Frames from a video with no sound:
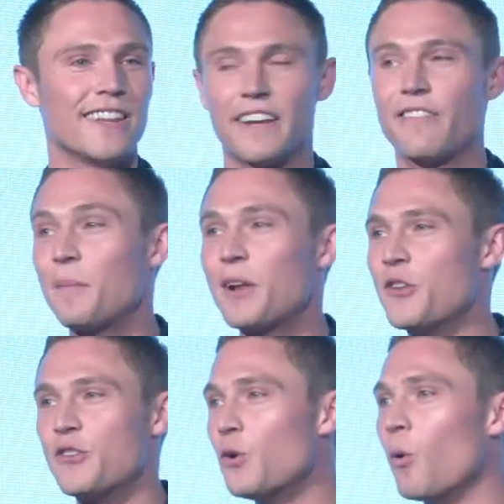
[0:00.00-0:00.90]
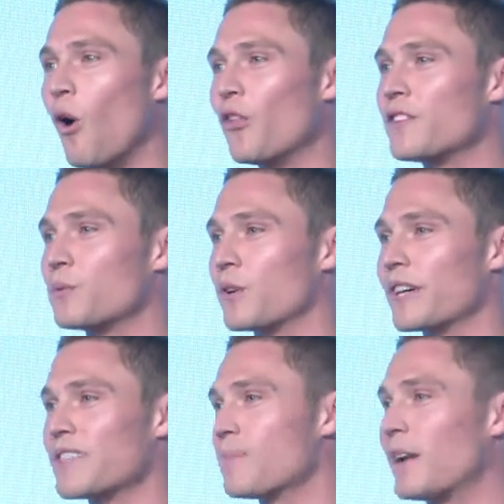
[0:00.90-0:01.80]
Like, if I'm gonna do all this
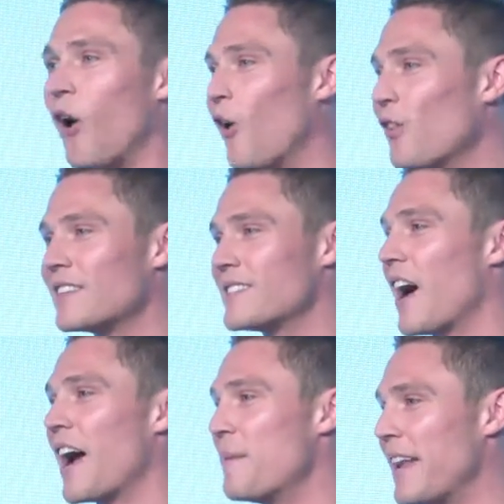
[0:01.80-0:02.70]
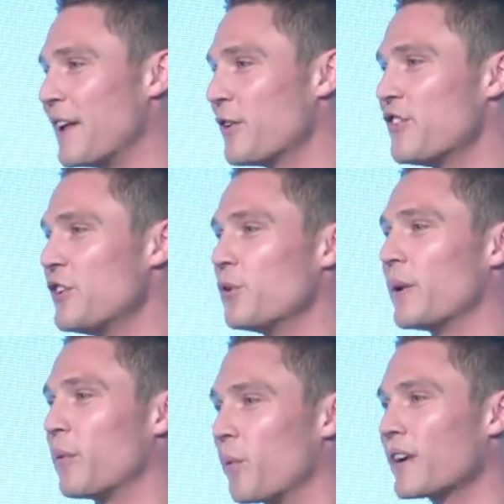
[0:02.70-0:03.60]
work and spend all this time and energy
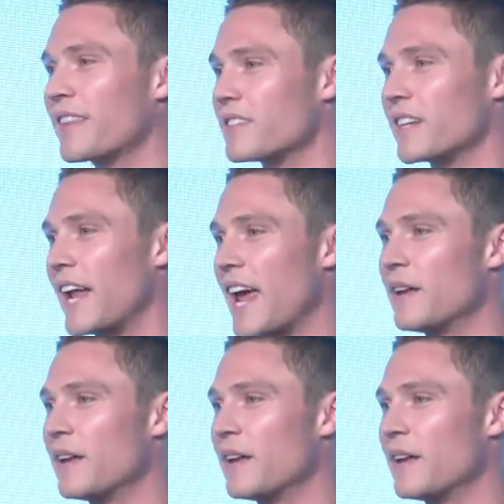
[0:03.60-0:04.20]
doing work that's gonna